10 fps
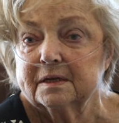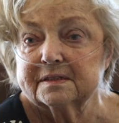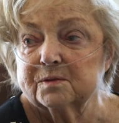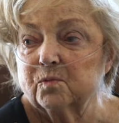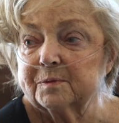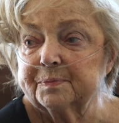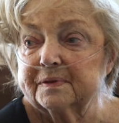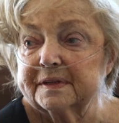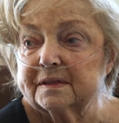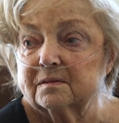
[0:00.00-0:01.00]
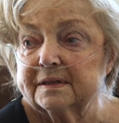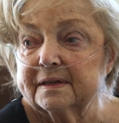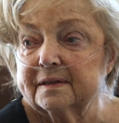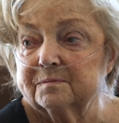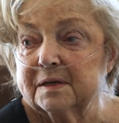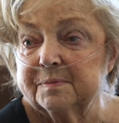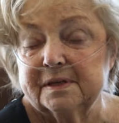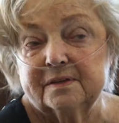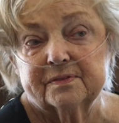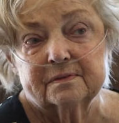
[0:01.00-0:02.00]
somewhat politically and maybe
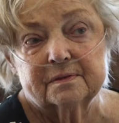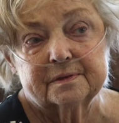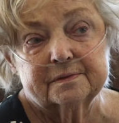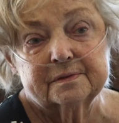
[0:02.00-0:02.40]
even